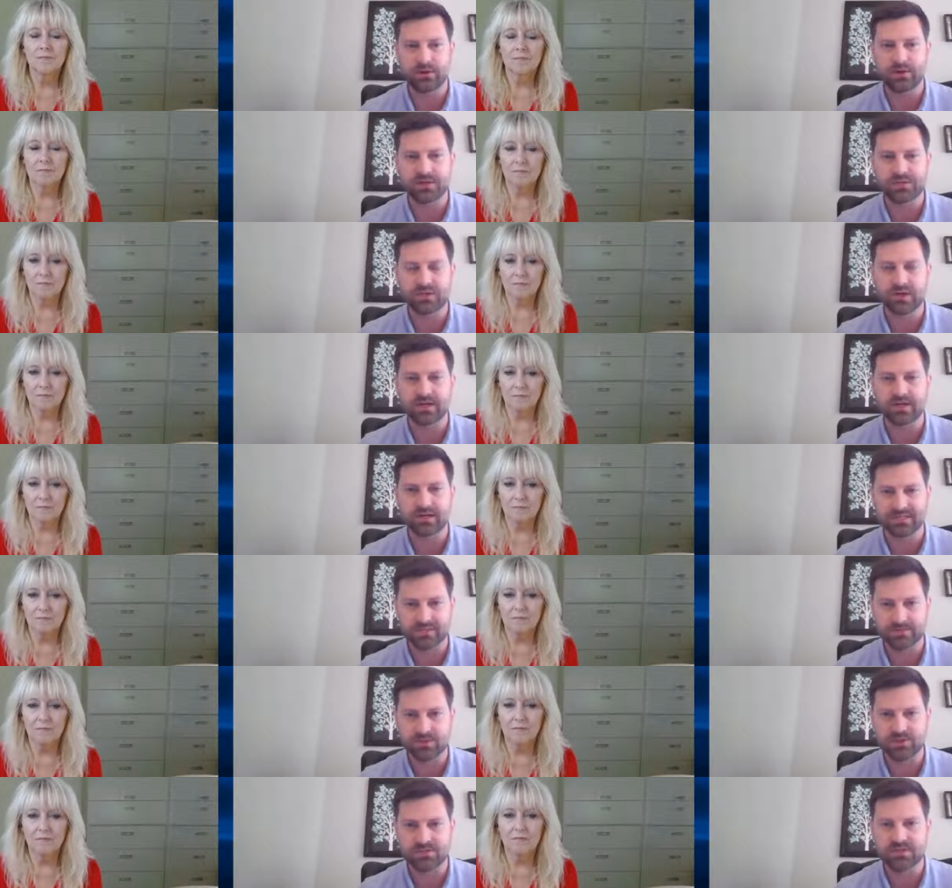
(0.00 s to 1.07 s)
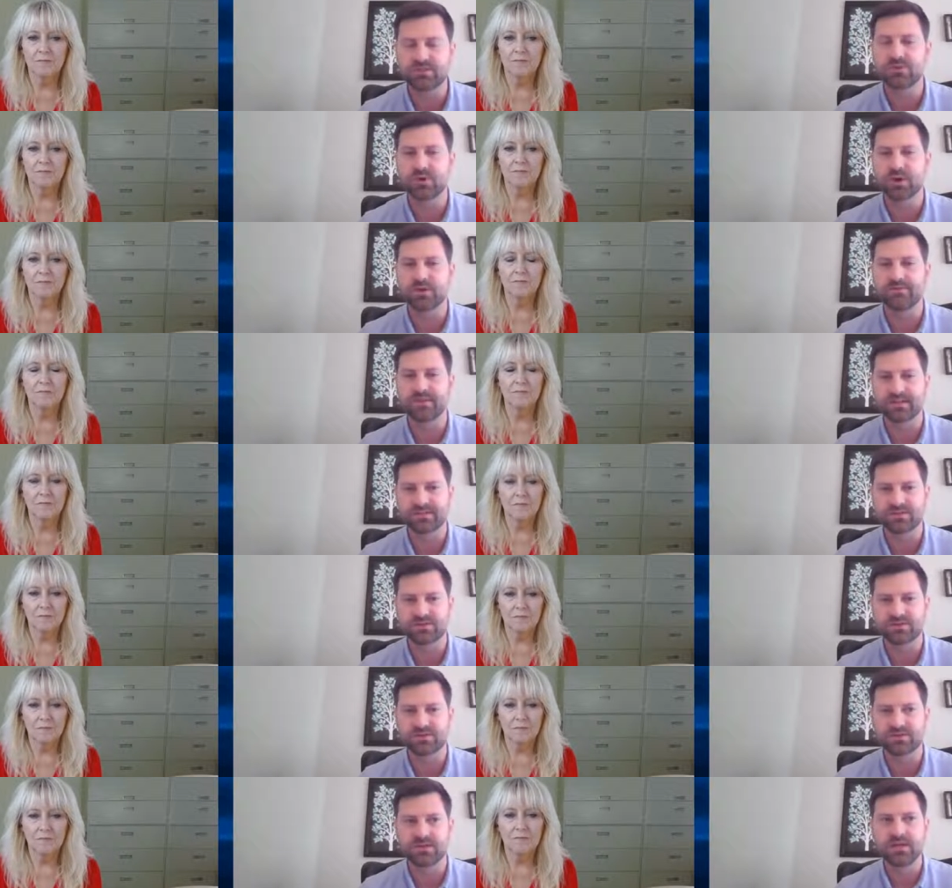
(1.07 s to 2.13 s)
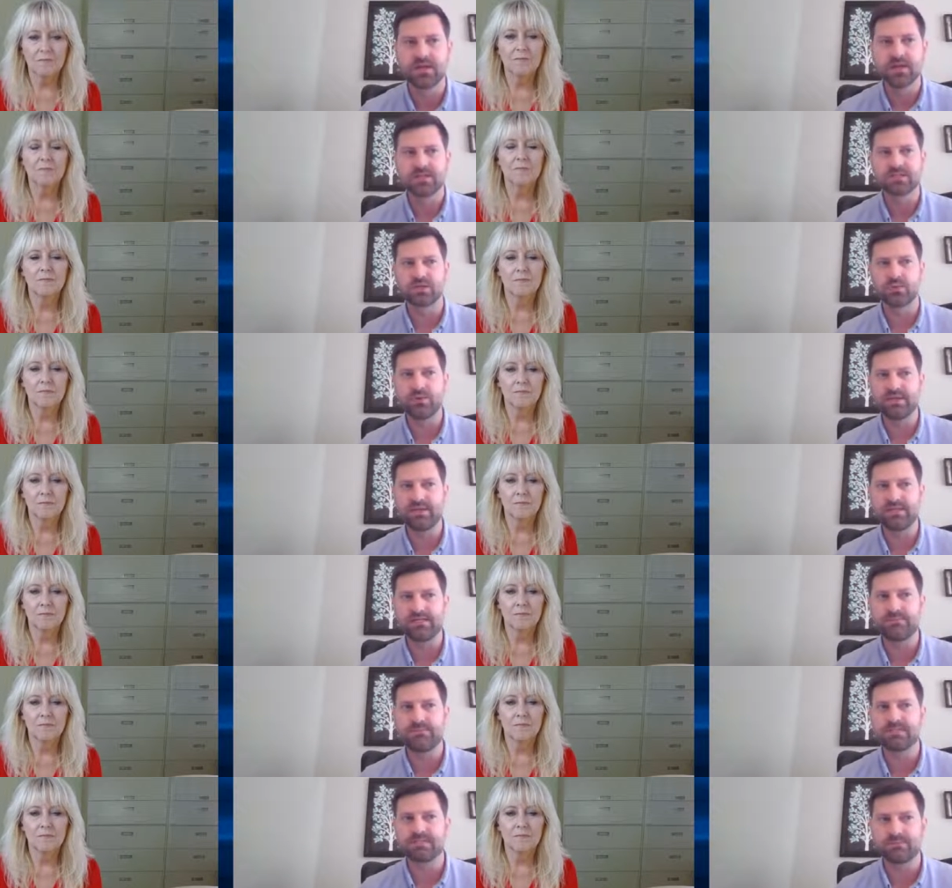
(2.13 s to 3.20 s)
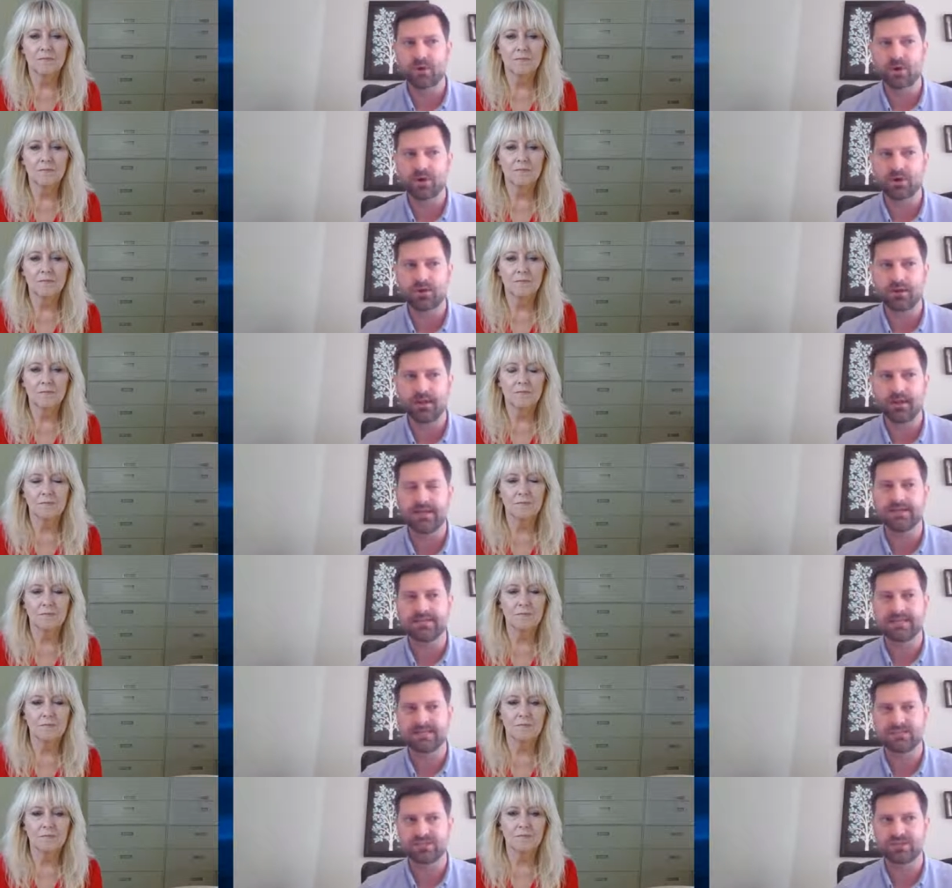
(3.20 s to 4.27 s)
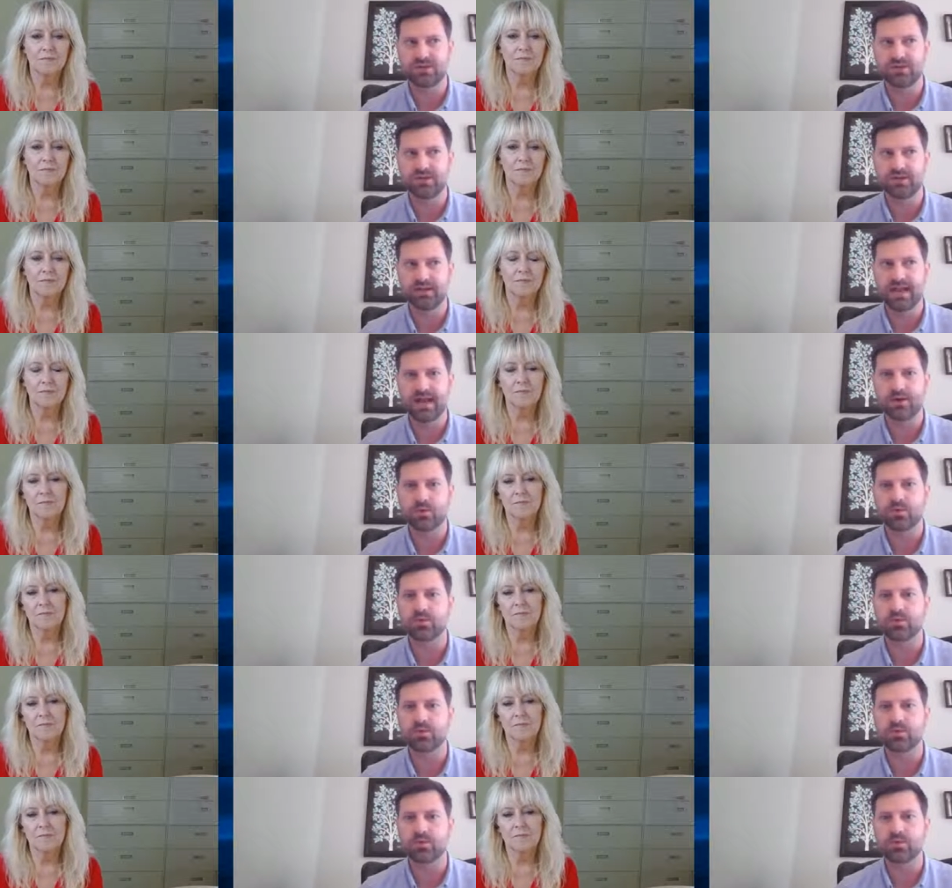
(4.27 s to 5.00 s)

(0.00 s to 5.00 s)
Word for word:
Speaker 1: partners to our customers and to our investors. So we need to be smart and intentional in how